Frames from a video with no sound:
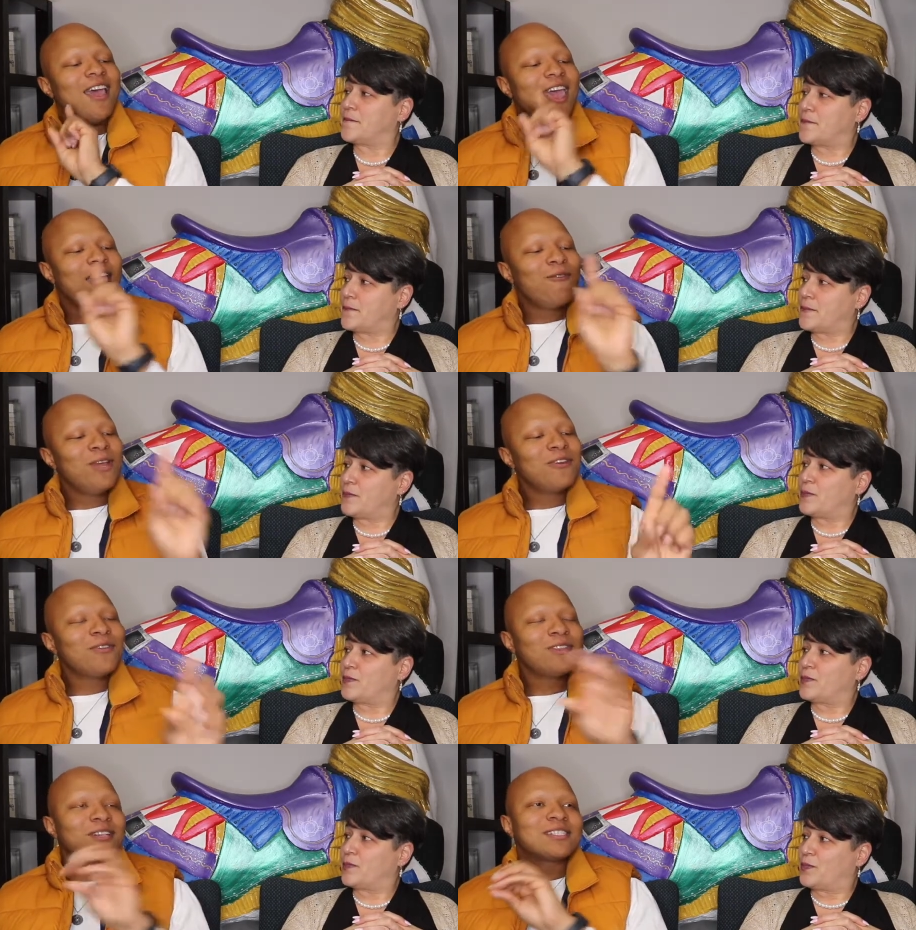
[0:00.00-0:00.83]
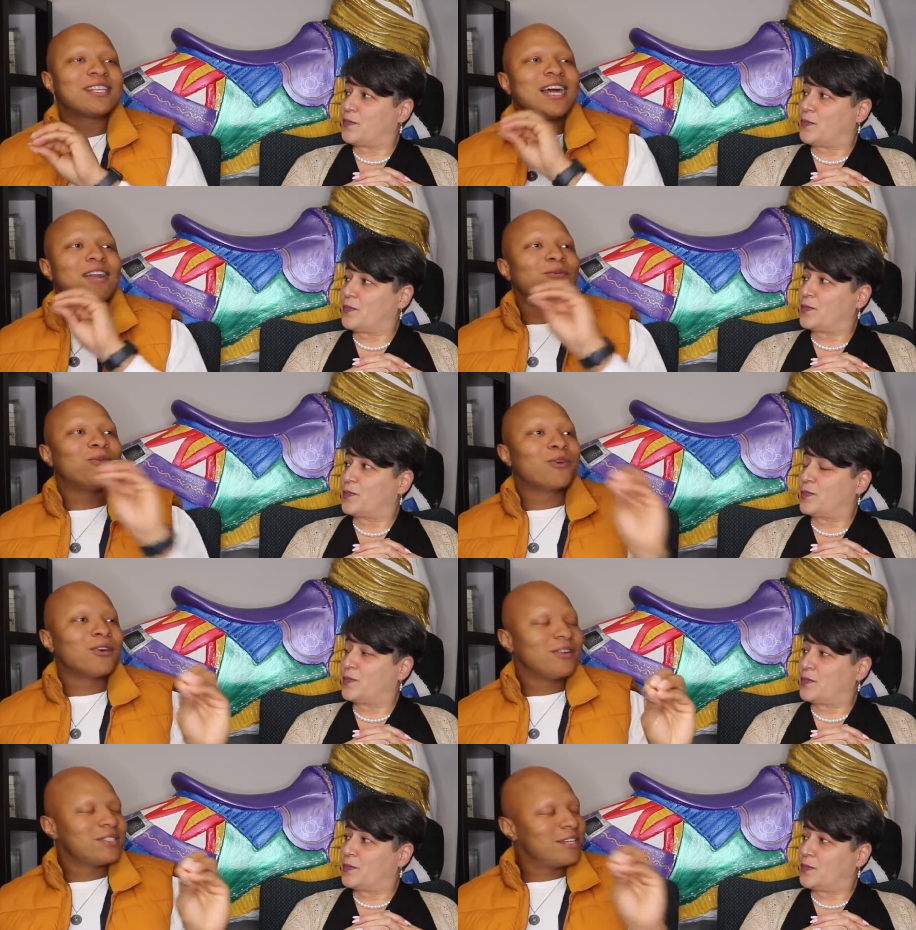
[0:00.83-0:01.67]
Speaker 1: if we know that there's a lot of
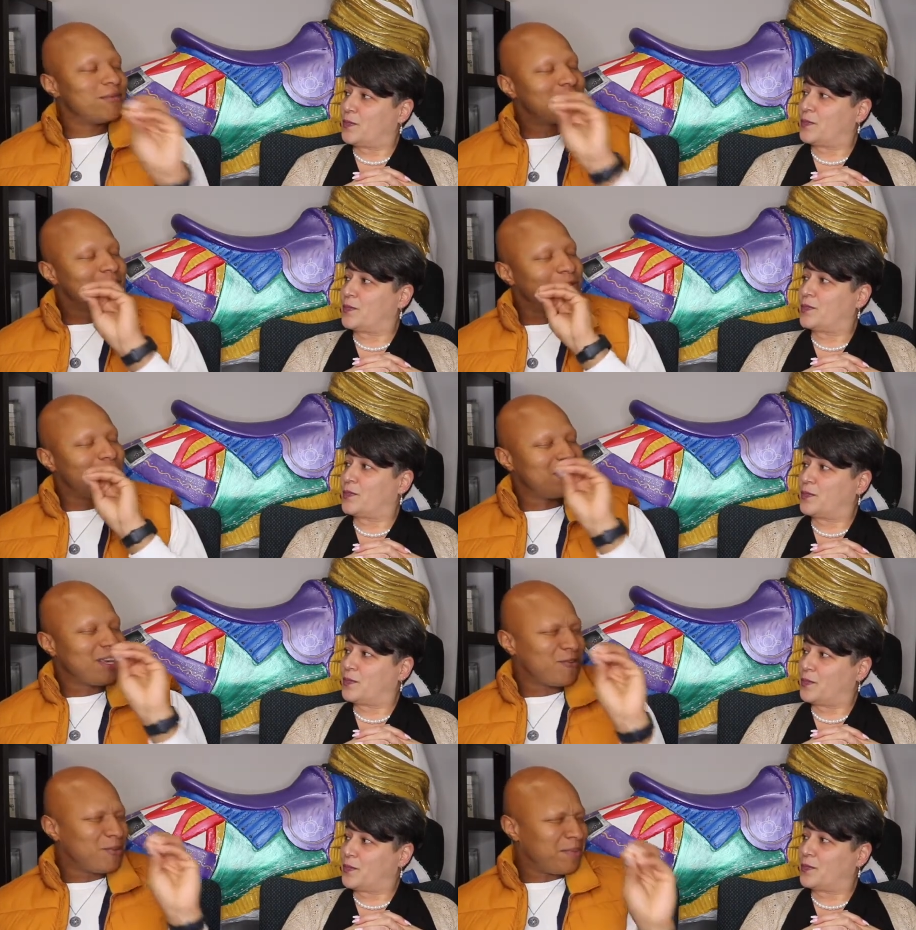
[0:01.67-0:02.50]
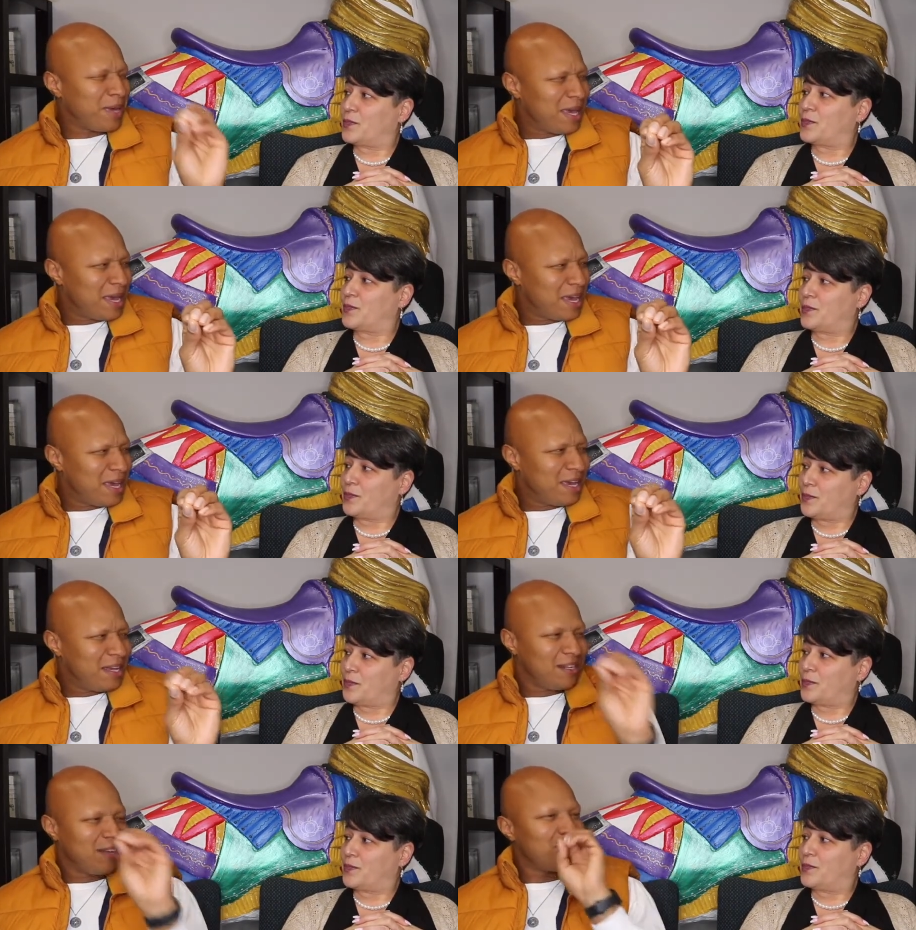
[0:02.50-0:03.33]
words that have been spoken that were
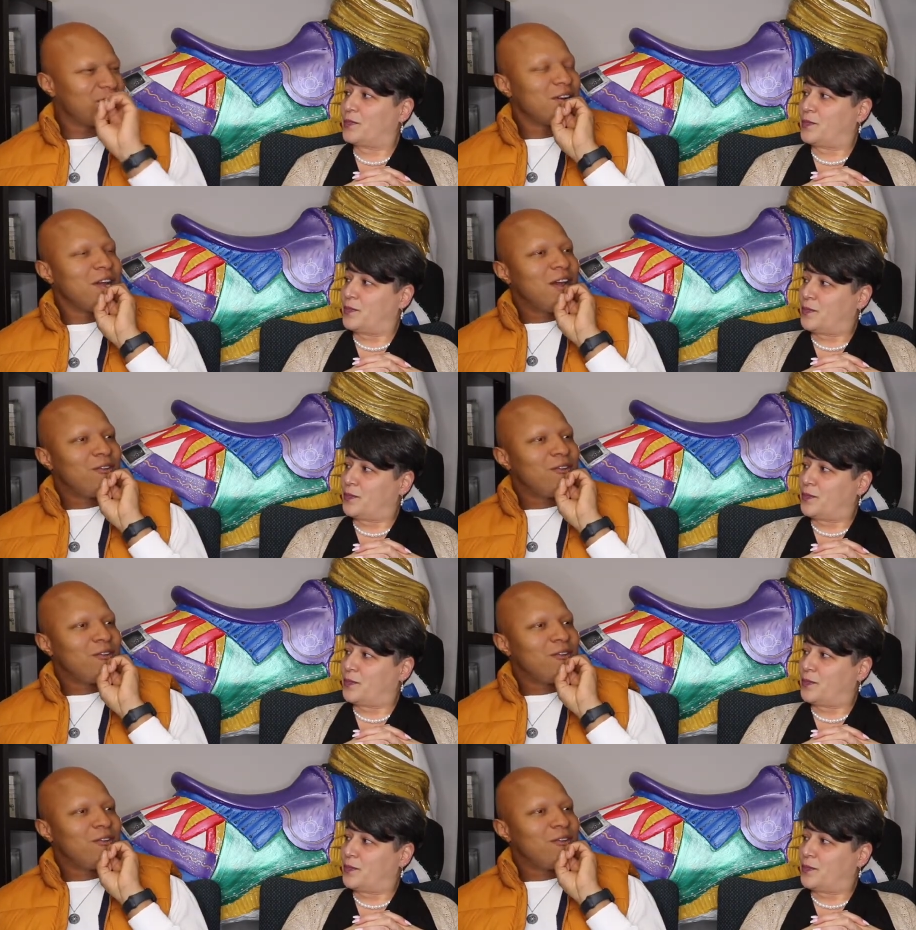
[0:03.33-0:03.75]
bad, that were,